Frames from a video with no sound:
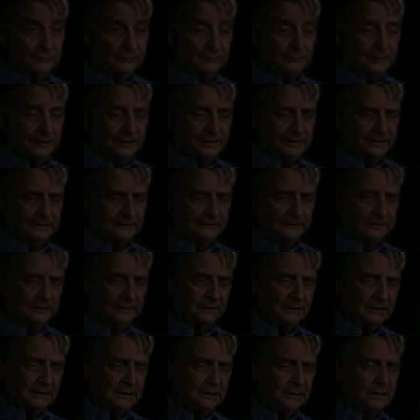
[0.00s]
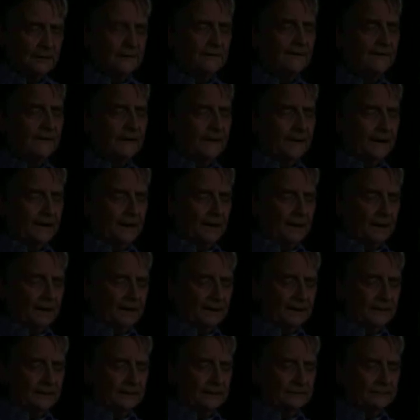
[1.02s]
to biology,
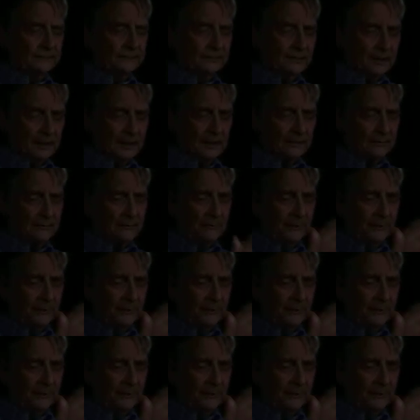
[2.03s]
is not